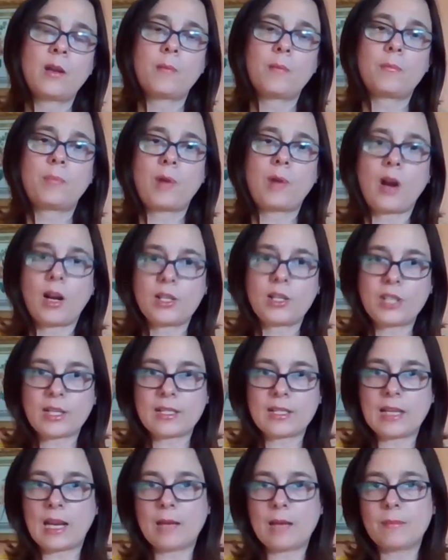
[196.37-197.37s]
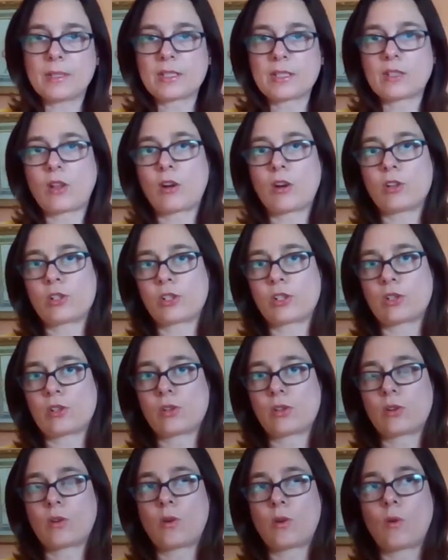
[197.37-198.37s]
project name is
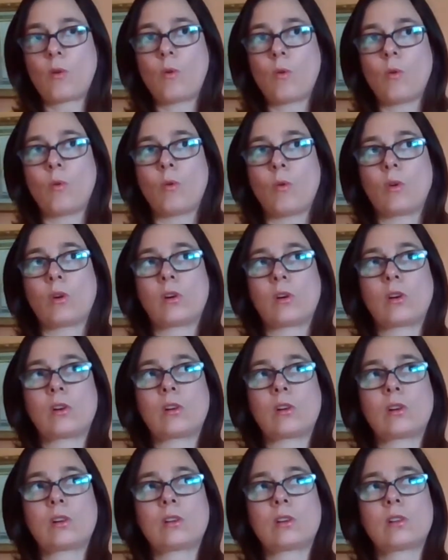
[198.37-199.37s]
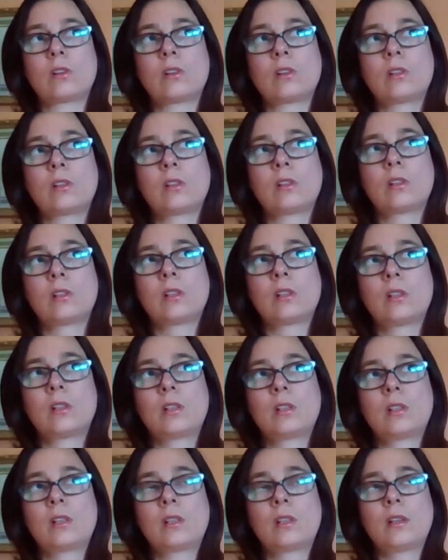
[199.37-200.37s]
larger, or
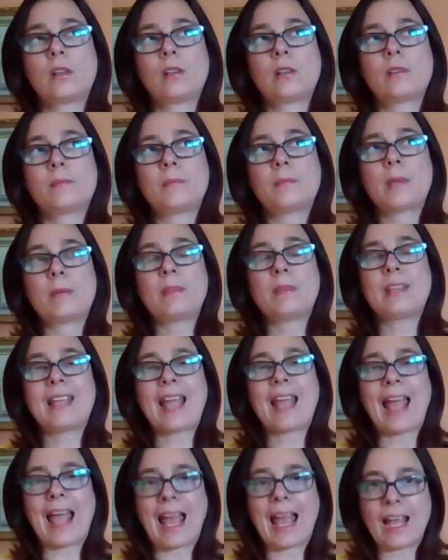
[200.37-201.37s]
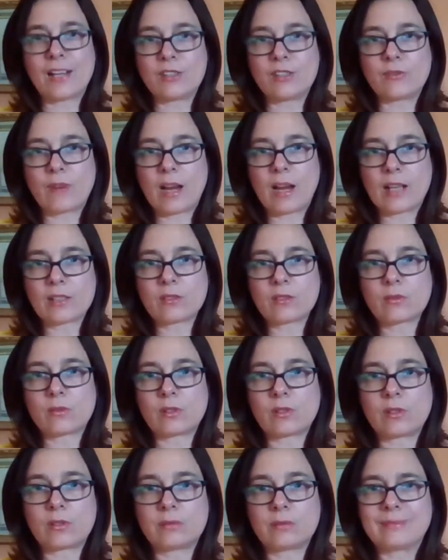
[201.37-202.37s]
maybe the address,
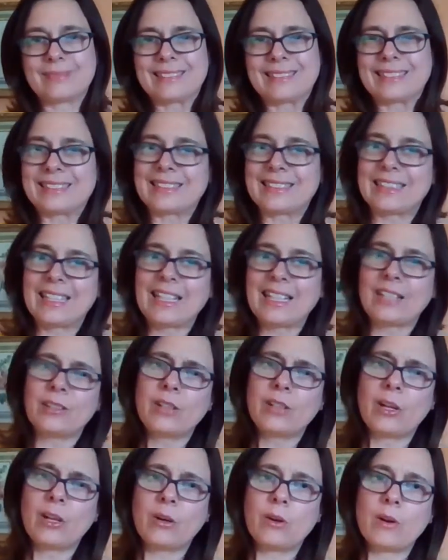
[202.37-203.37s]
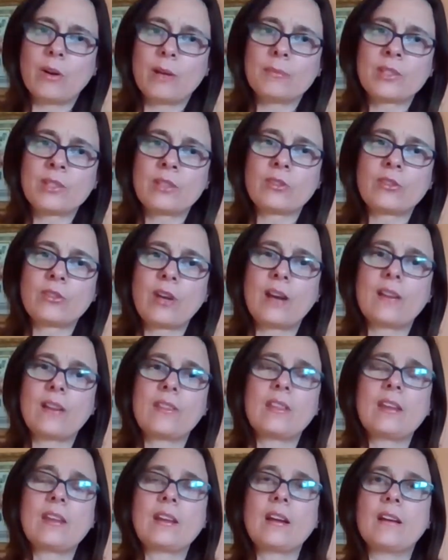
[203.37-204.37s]
or I don't know. I'm still trying to
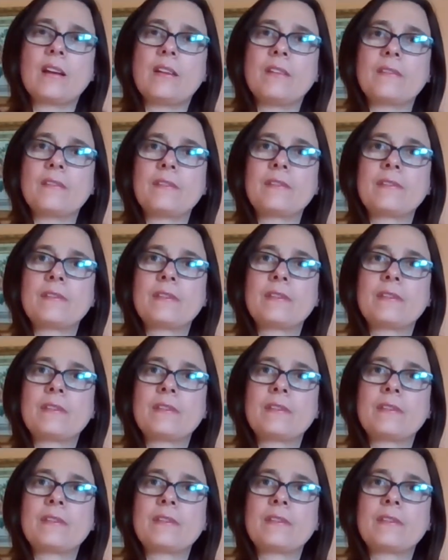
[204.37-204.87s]
think of